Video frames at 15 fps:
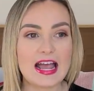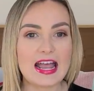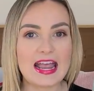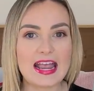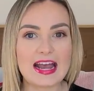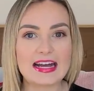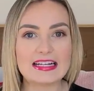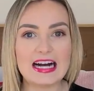
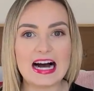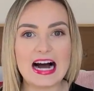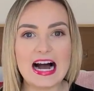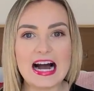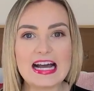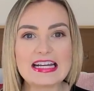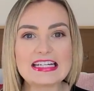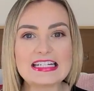And
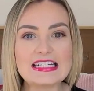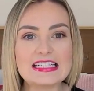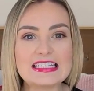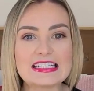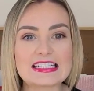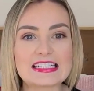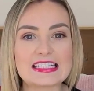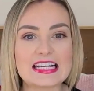I
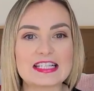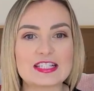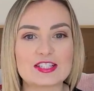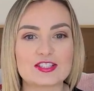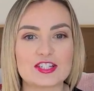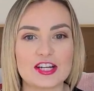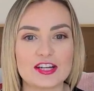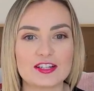
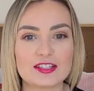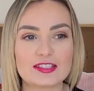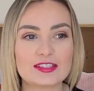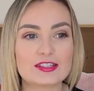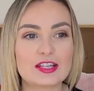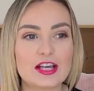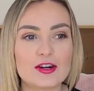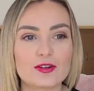insisted,
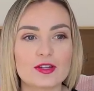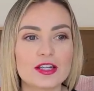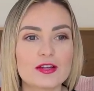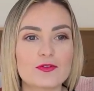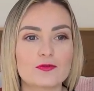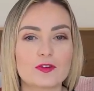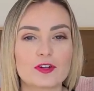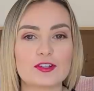literally
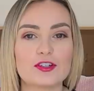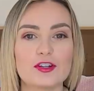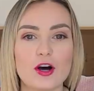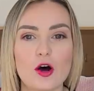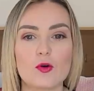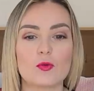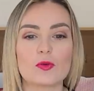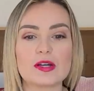for
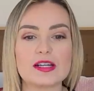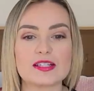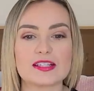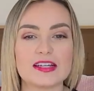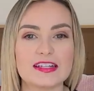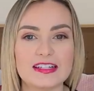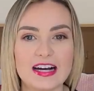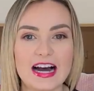no
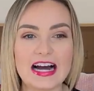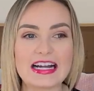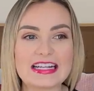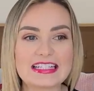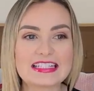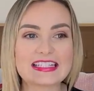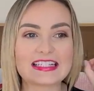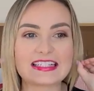reason, I
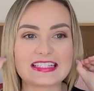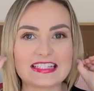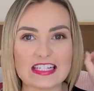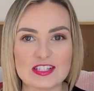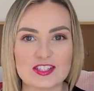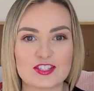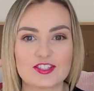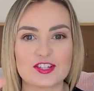
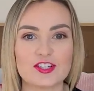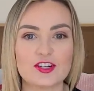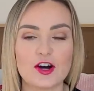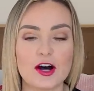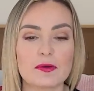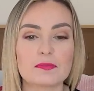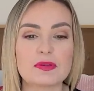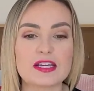insisted
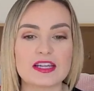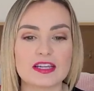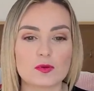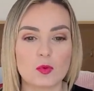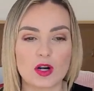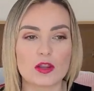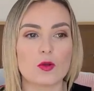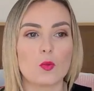on being in
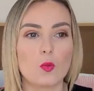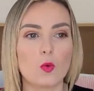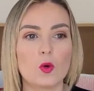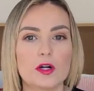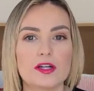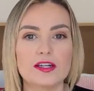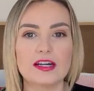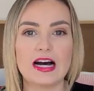one of the
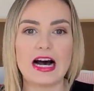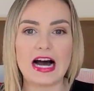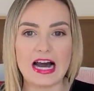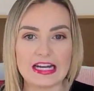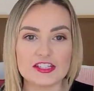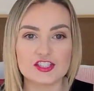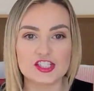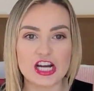wooden
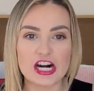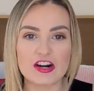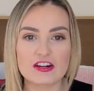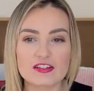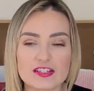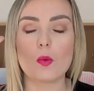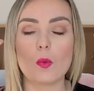high chairs.